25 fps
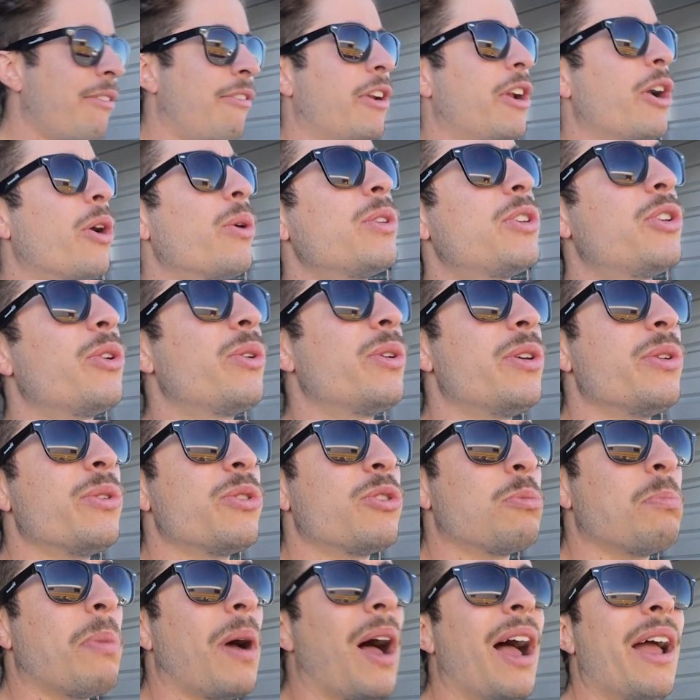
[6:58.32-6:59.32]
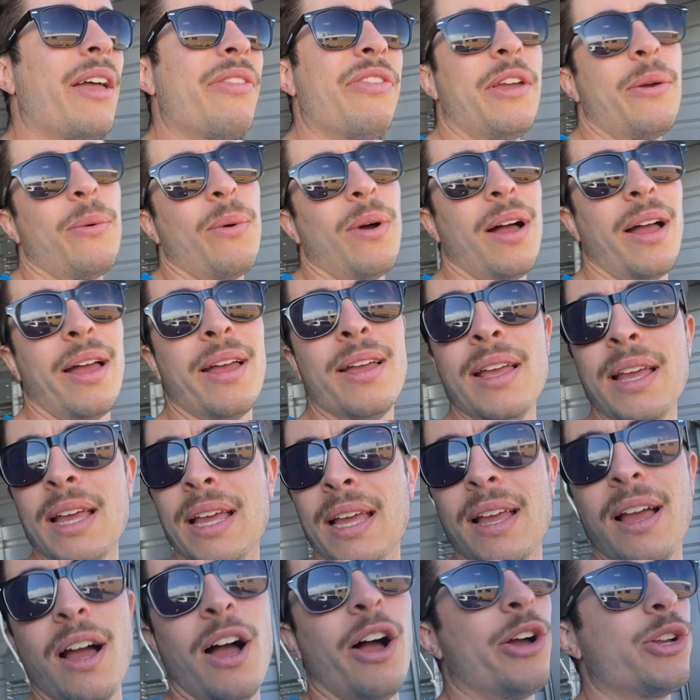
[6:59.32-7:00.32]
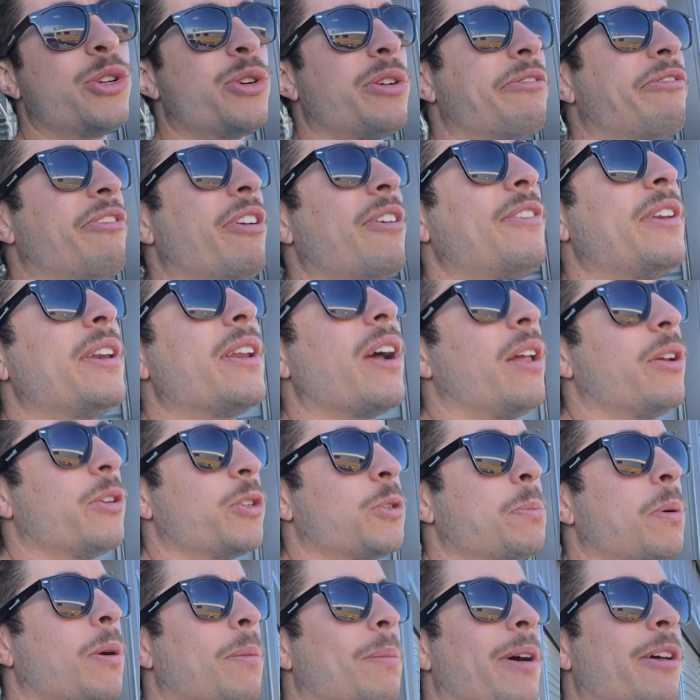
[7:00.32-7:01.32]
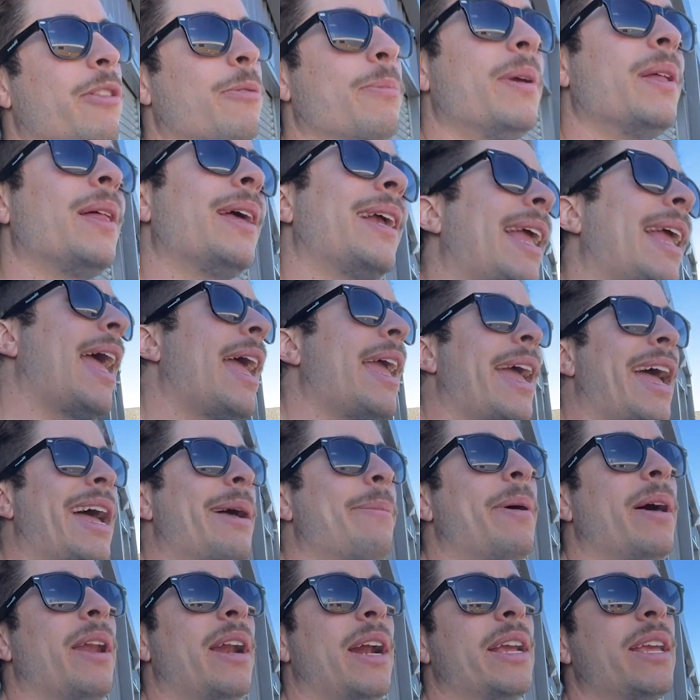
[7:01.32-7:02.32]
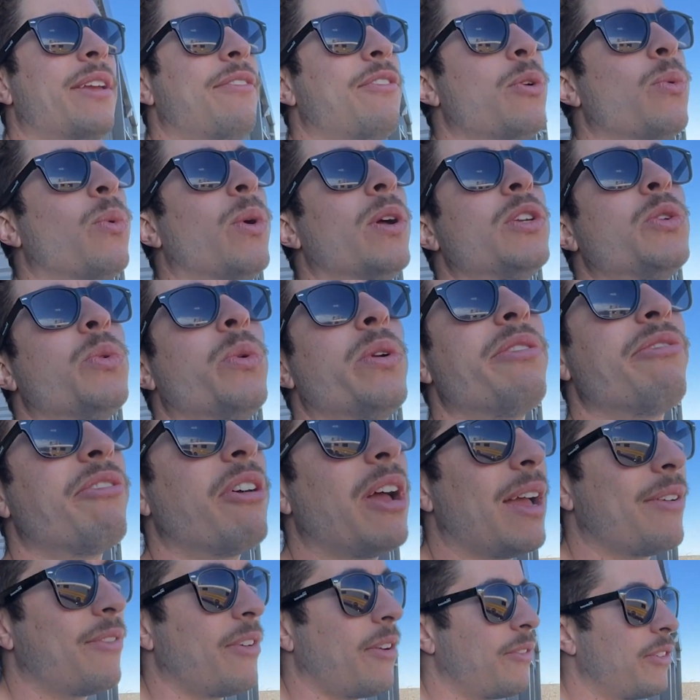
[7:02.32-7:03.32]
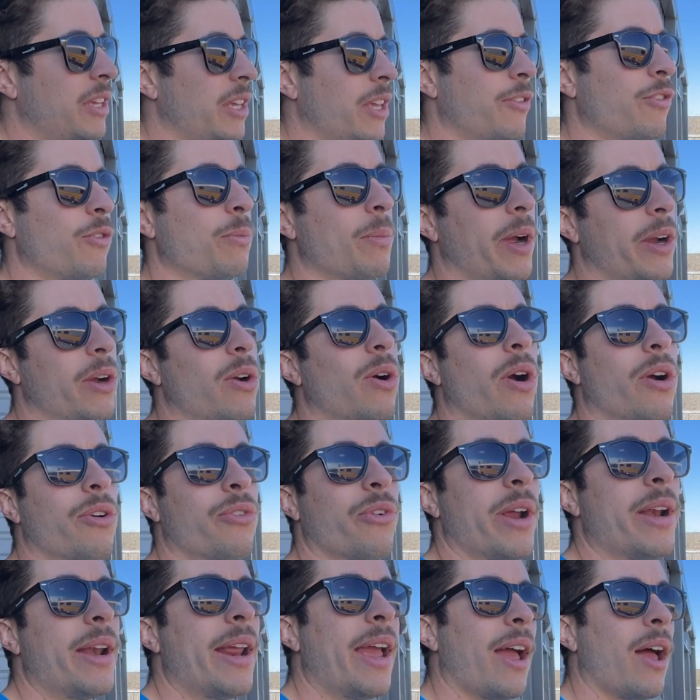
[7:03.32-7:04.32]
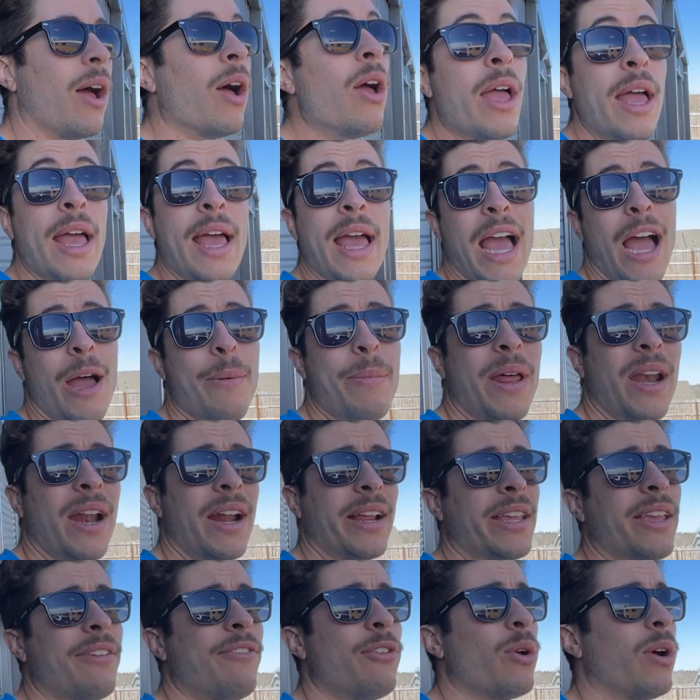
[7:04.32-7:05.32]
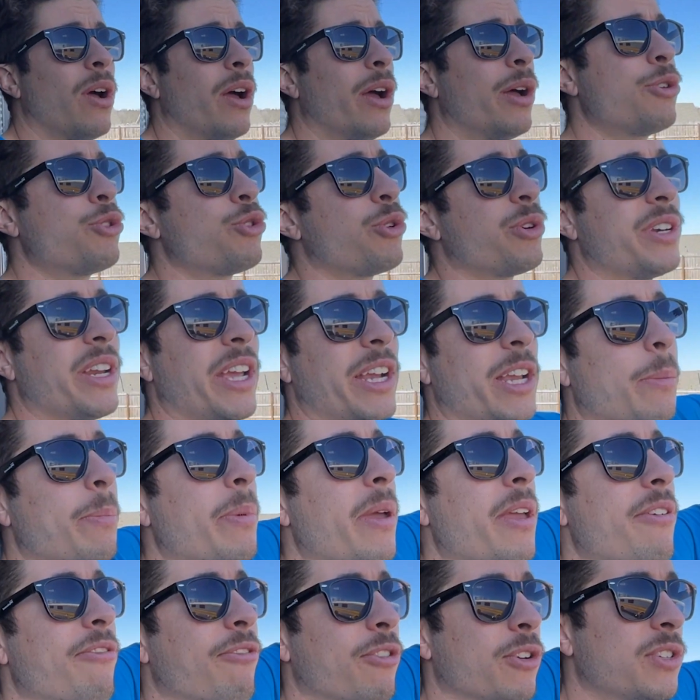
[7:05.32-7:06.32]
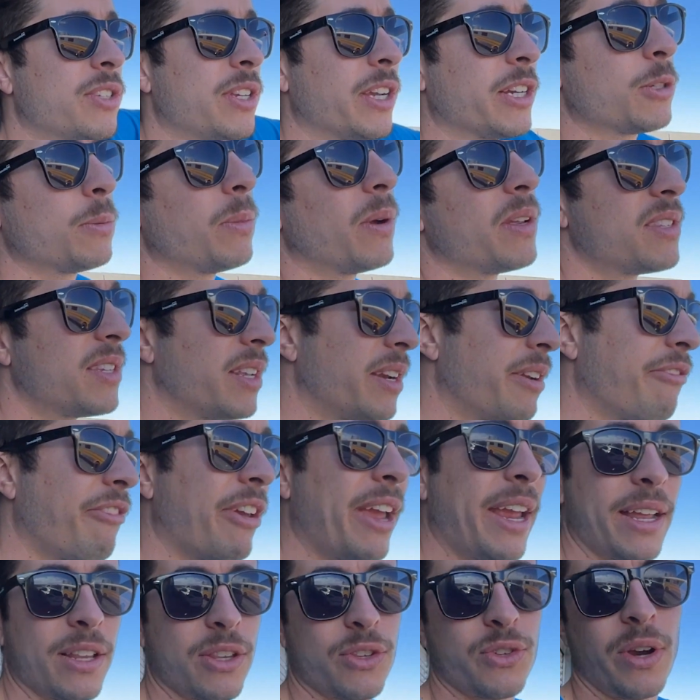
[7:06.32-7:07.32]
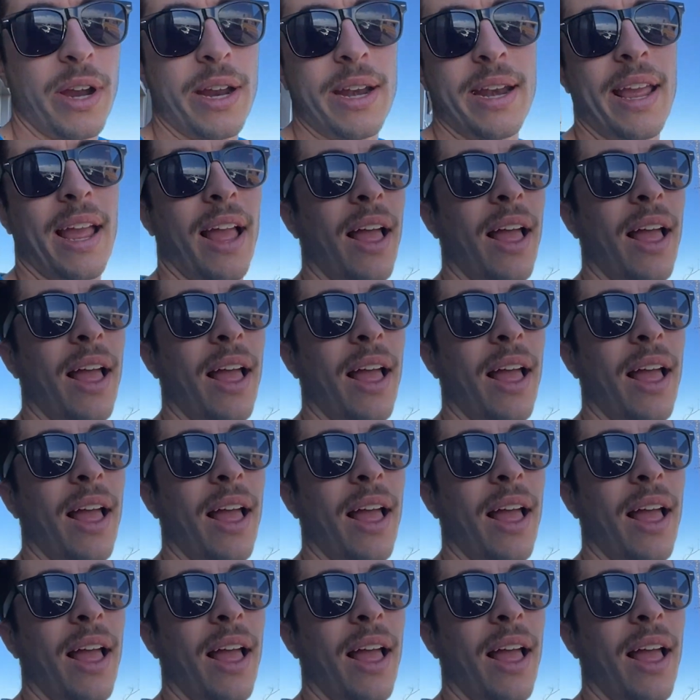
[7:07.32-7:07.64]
you're going to a new spot and they want $150 per month, be like, how about I give you $125? I can give you my card right now. How about I give you $100 and I can pay for 6 months in advance right now?